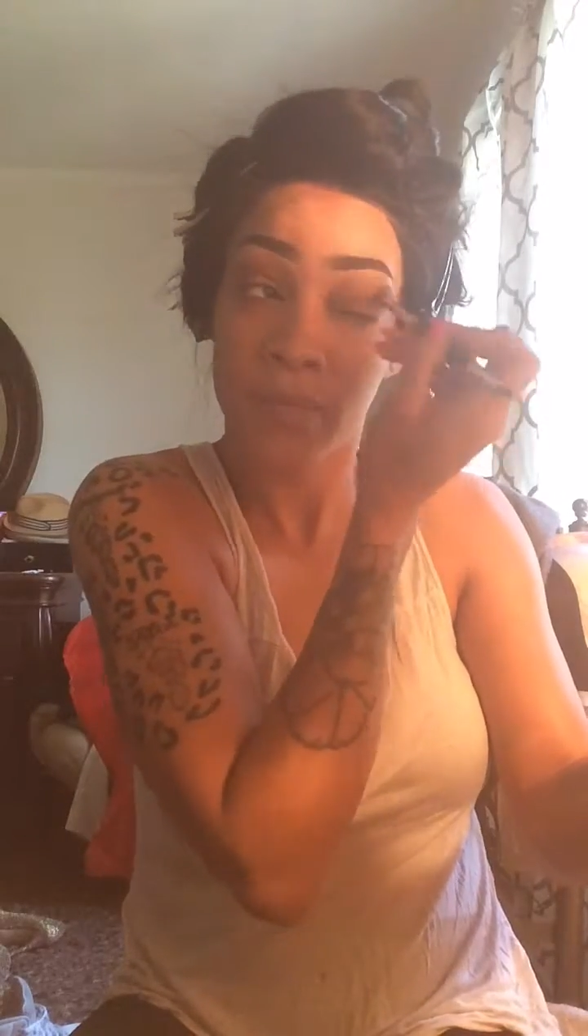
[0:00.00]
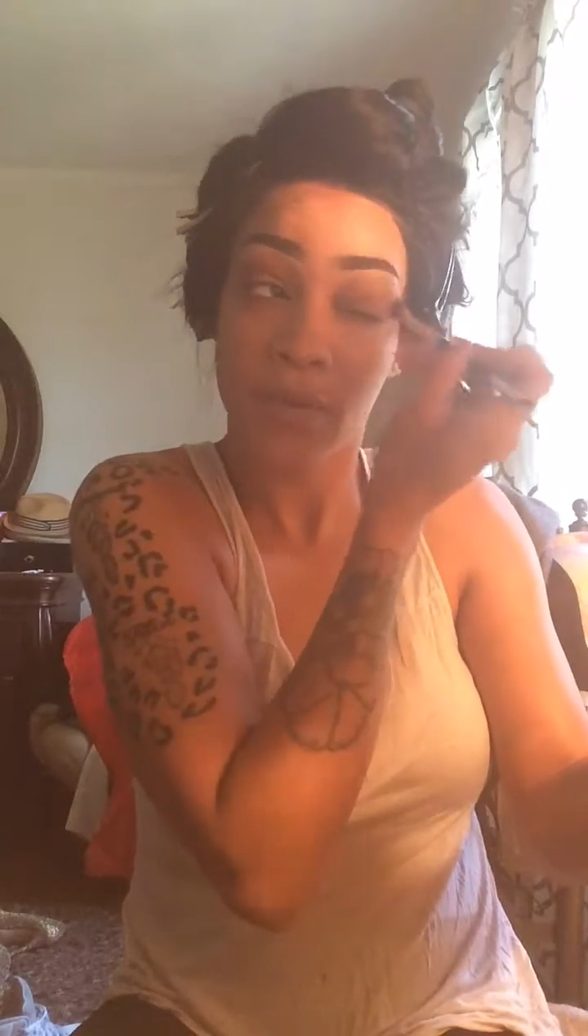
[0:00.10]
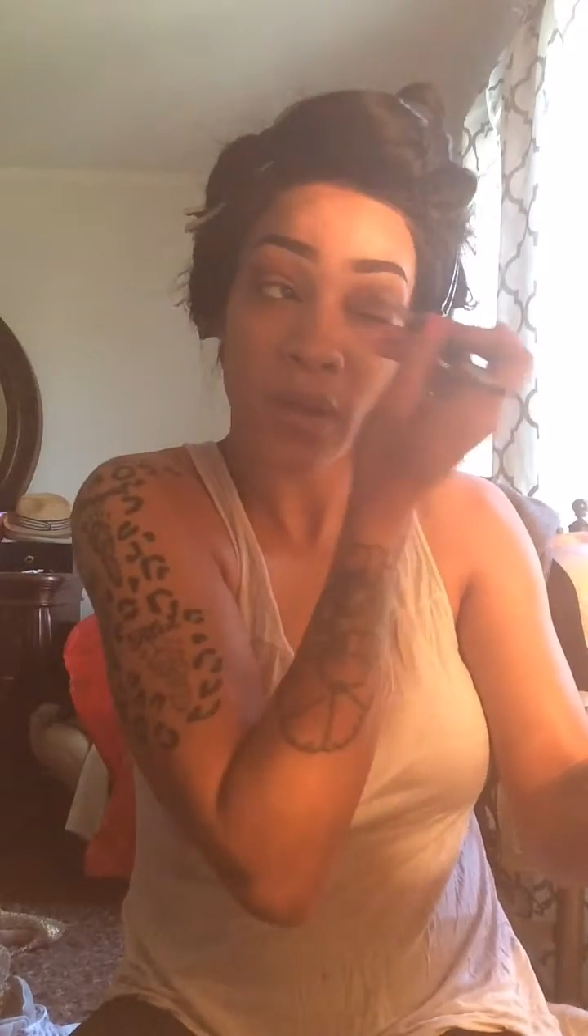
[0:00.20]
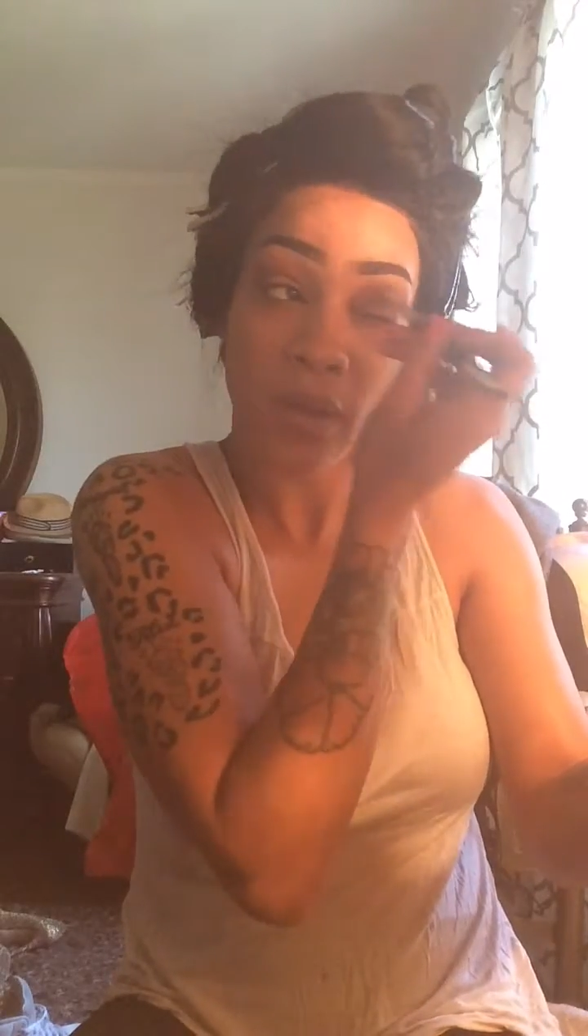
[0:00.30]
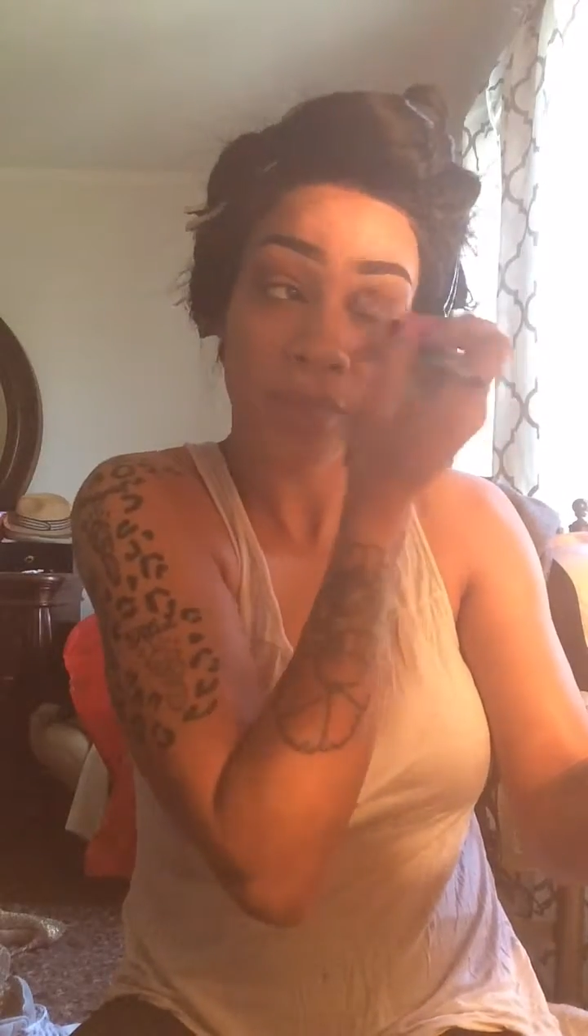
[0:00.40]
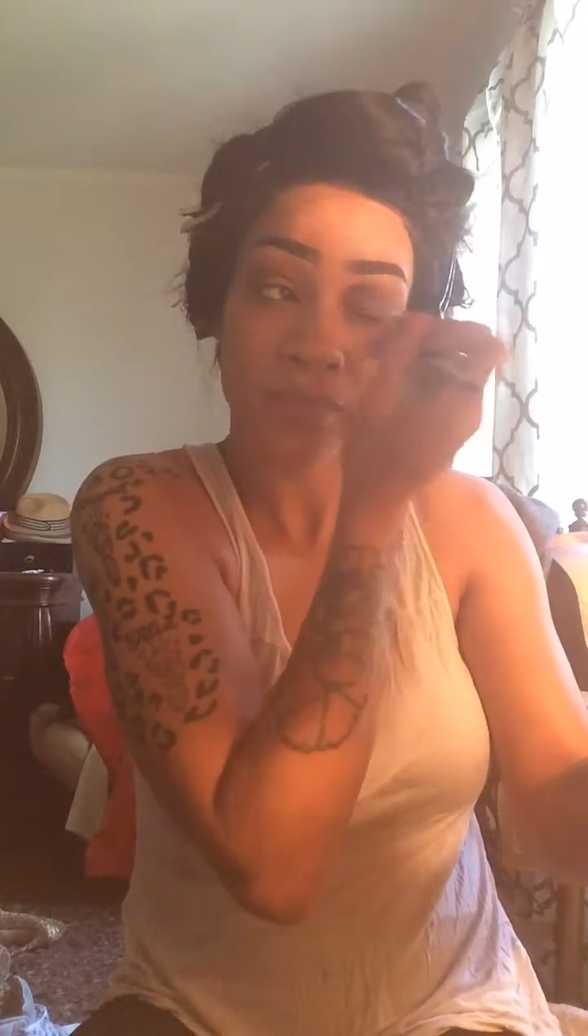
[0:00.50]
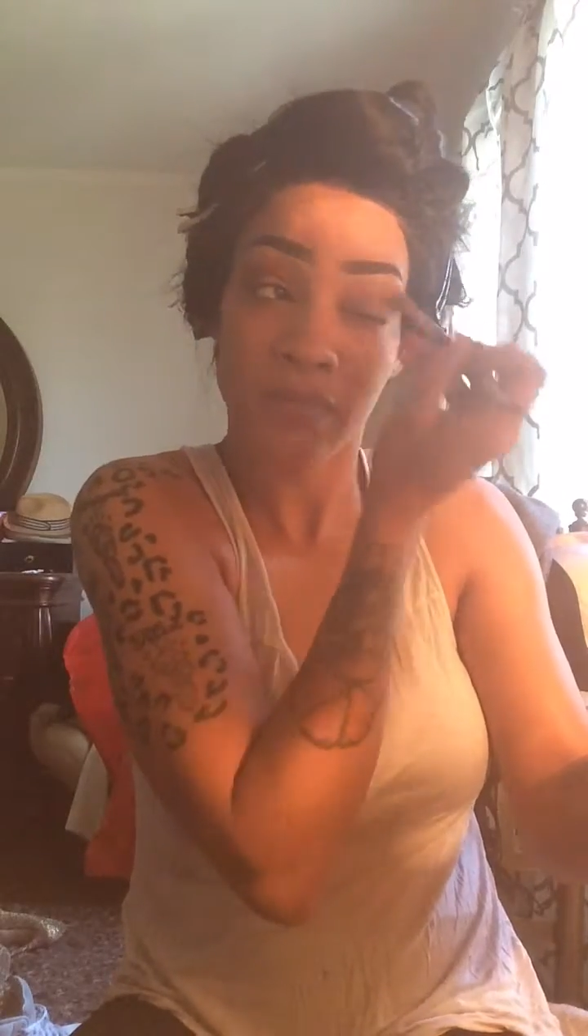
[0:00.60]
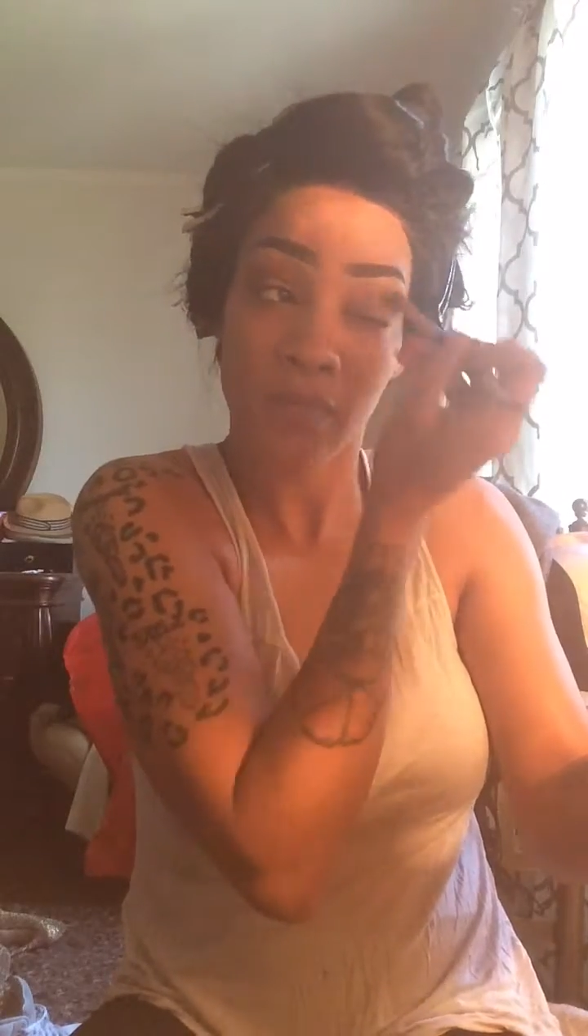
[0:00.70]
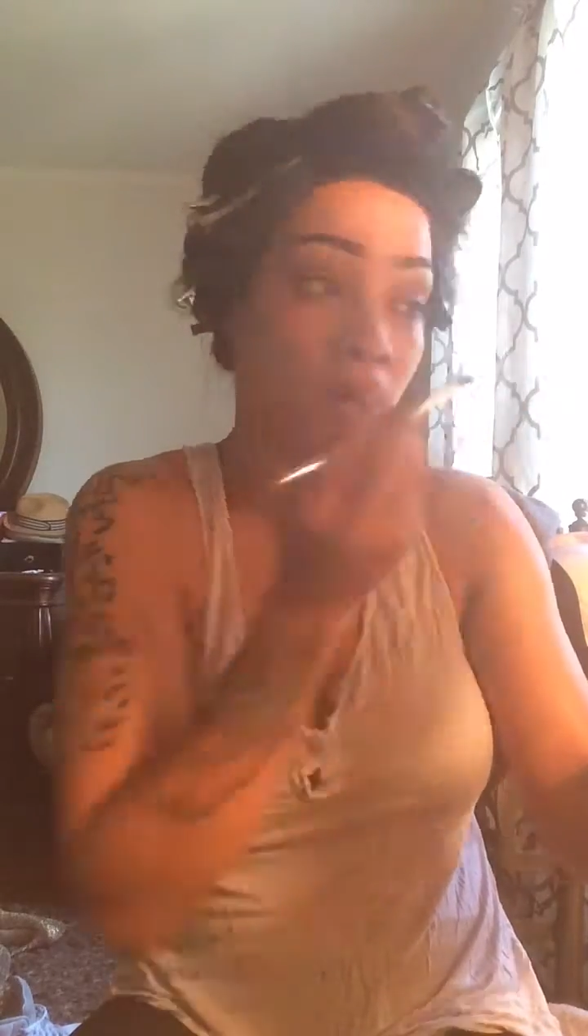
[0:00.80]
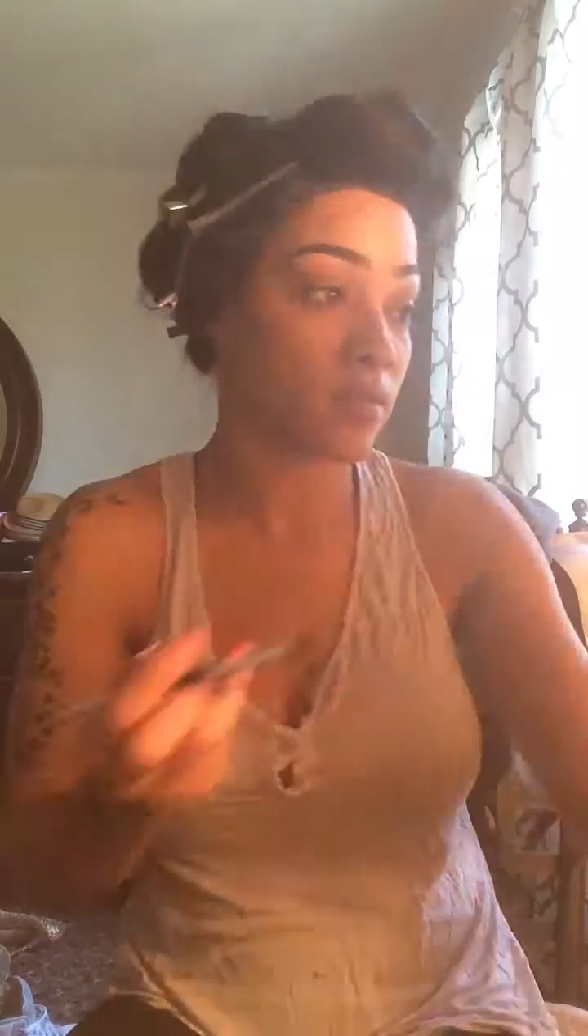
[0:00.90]
fluffy
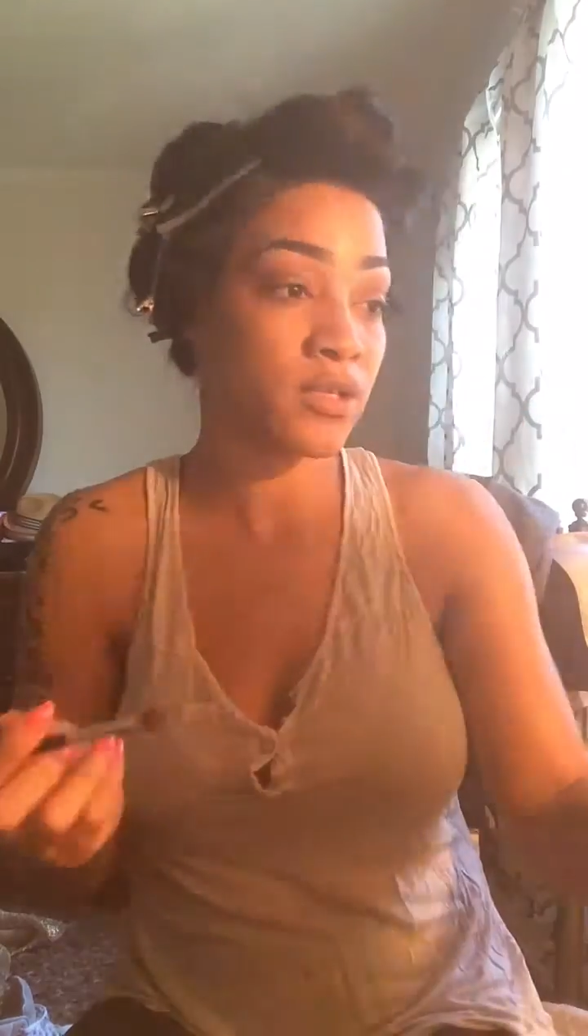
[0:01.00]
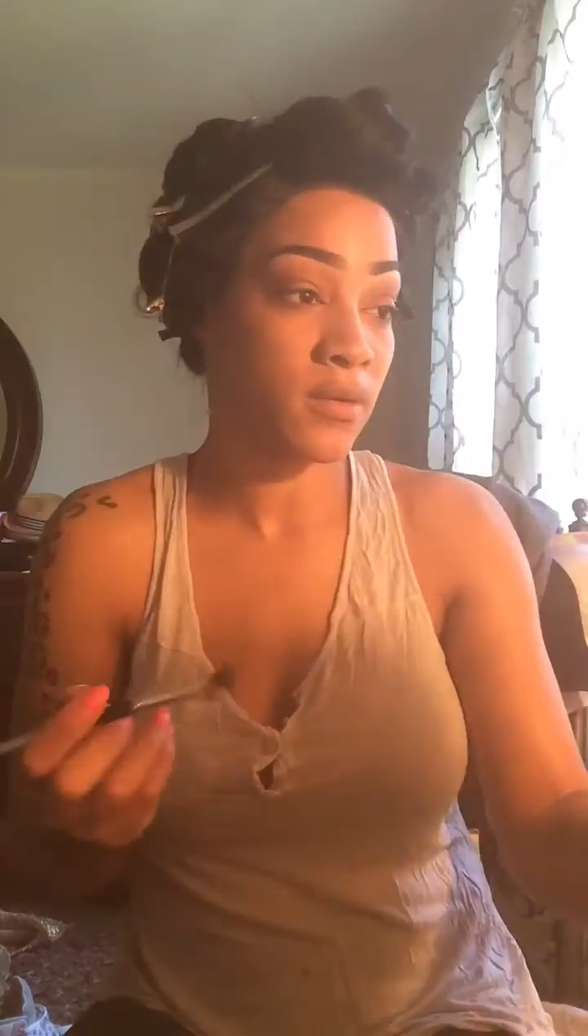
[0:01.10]
brush,